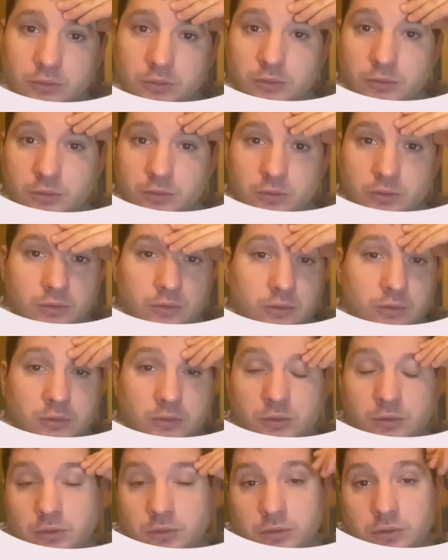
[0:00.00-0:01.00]
Okay, let's
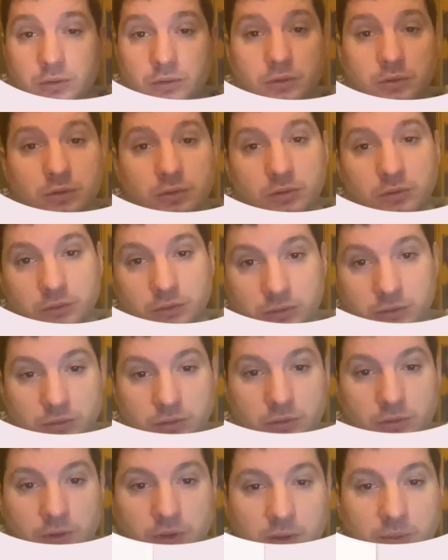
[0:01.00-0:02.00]
click on design
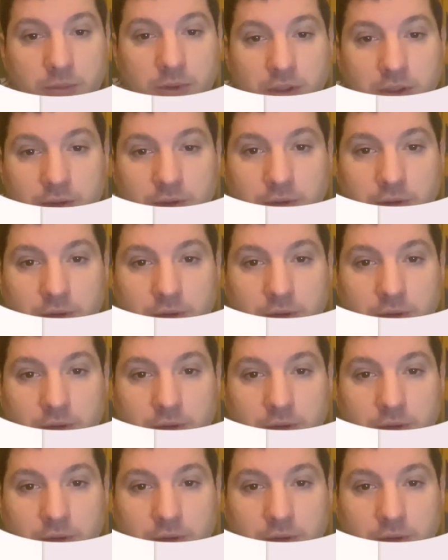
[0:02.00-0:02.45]
now,